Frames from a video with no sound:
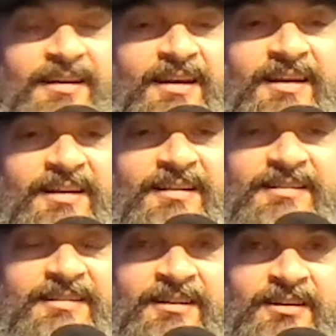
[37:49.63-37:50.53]
And,
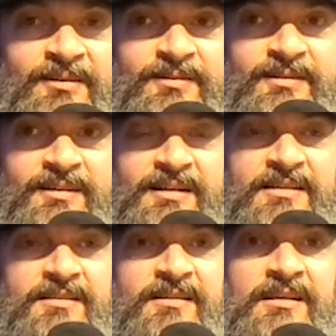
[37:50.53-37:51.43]
you know,
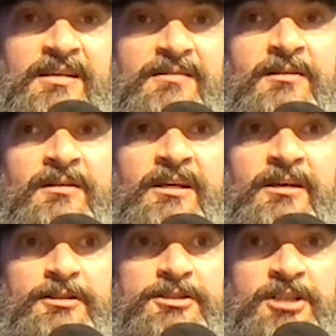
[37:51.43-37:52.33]
the, the
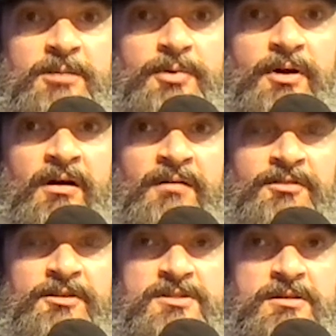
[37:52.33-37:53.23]
leadership
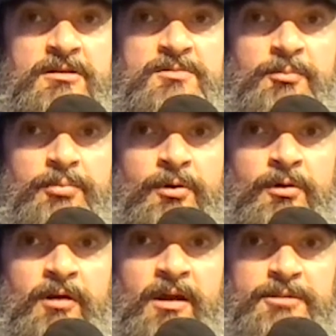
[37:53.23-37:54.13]
of the steersman
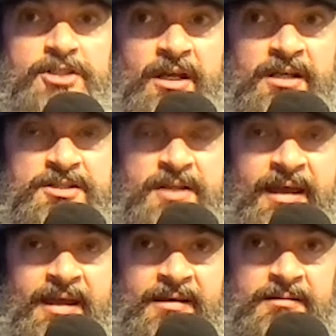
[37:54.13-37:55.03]
program changed
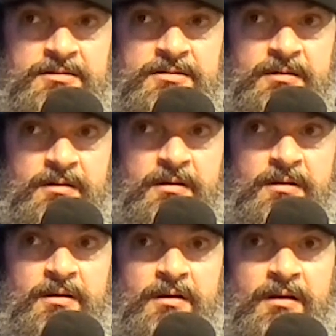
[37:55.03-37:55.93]
hands
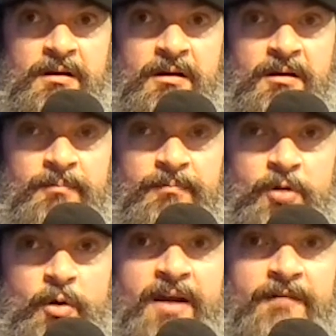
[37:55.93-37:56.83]
um,
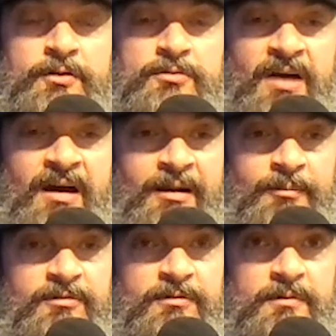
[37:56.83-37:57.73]
quite a few
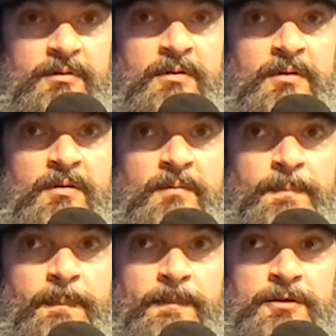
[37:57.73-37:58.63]
times
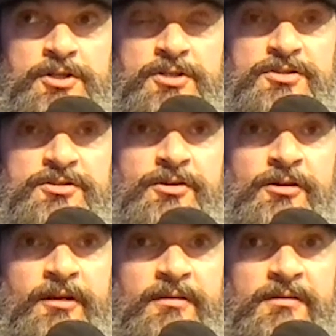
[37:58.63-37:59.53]
just
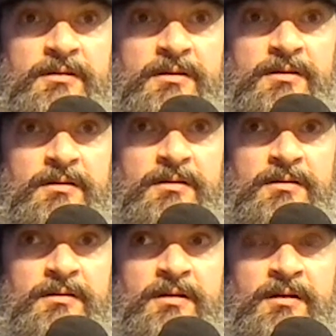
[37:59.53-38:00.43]
during the
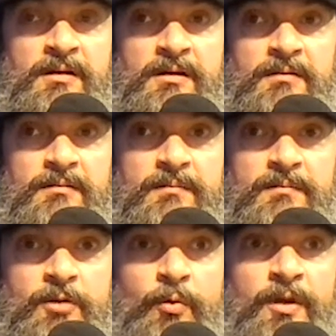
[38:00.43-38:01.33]
the uh,
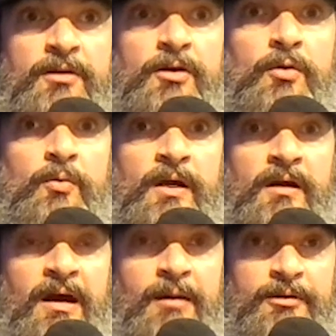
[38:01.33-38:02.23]
the window
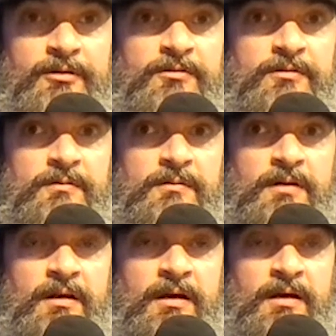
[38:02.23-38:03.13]
where I was,
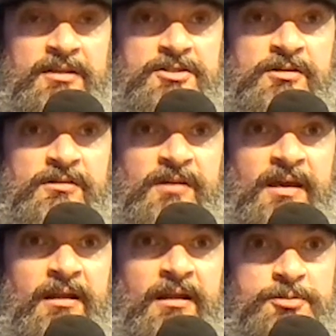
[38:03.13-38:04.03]
I guess you could
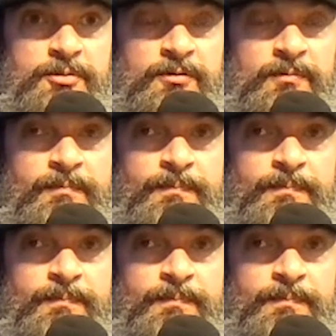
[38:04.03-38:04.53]
say, eligible,